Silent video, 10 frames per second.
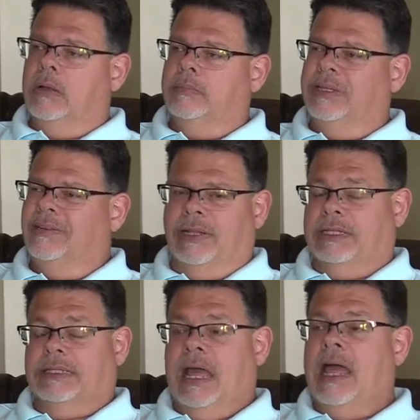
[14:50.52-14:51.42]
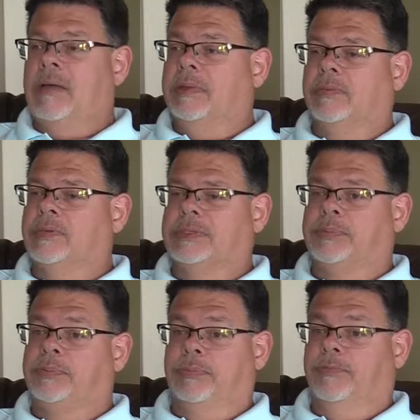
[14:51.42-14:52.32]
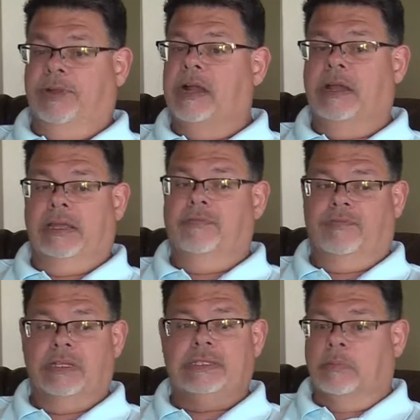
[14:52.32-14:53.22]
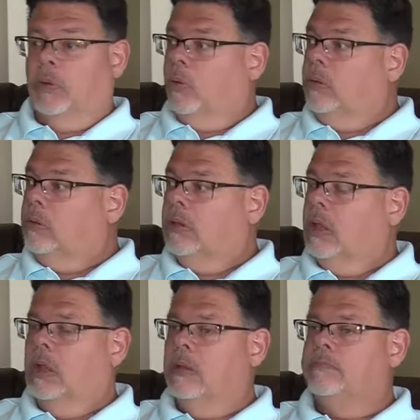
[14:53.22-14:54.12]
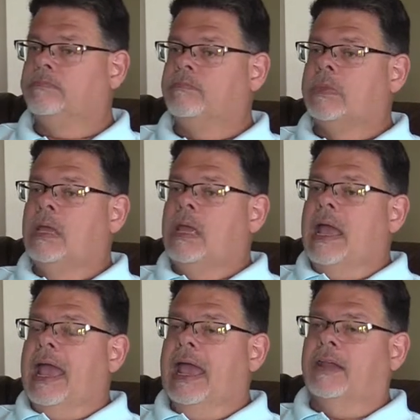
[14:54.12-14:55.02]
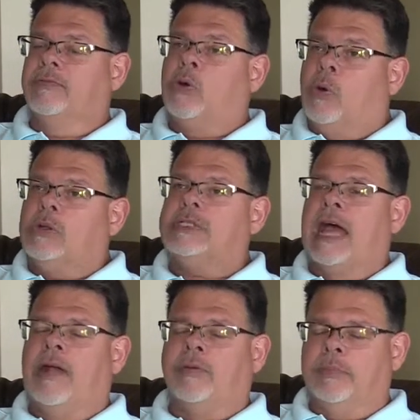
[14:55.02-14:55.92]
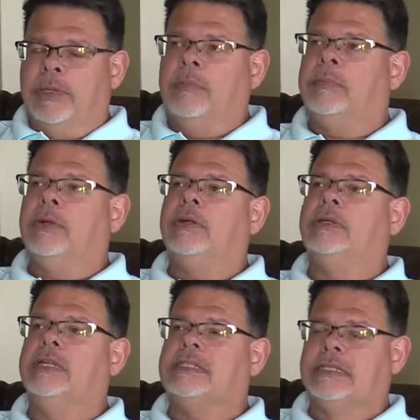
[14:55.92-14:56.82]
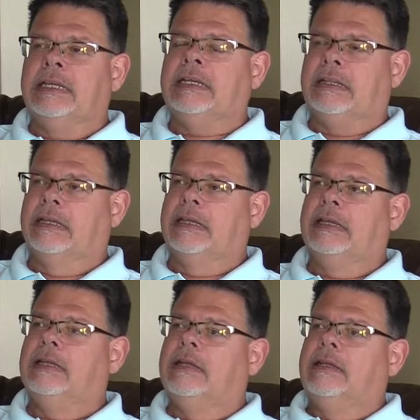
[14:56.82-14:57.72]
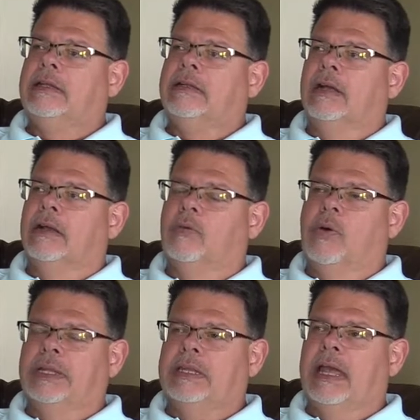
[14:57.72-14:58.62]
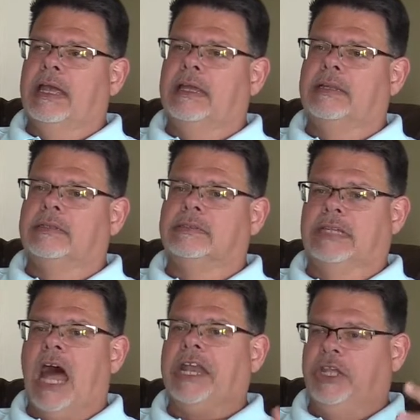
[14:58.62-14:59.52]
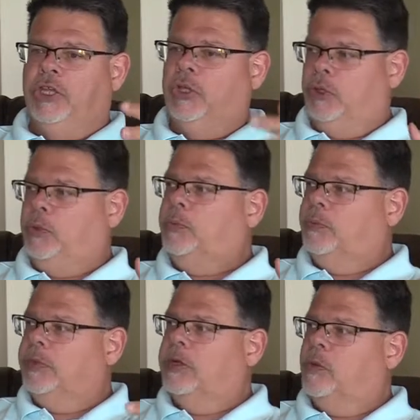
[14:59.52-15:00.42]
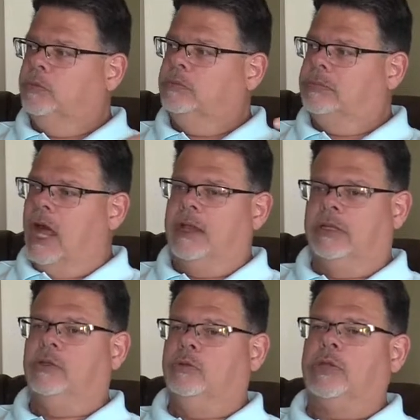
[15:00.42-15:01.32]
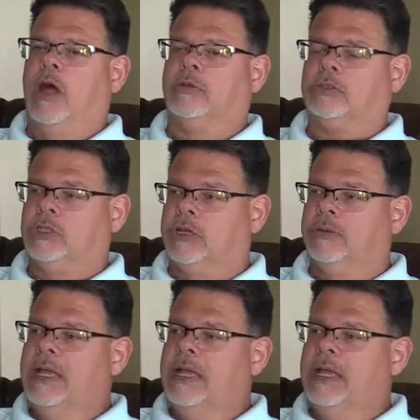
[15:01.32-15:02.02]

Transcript: you know, at the time, it was very invisible, And of course, I remember distinctly one day Donahue, the old Donahue talk show,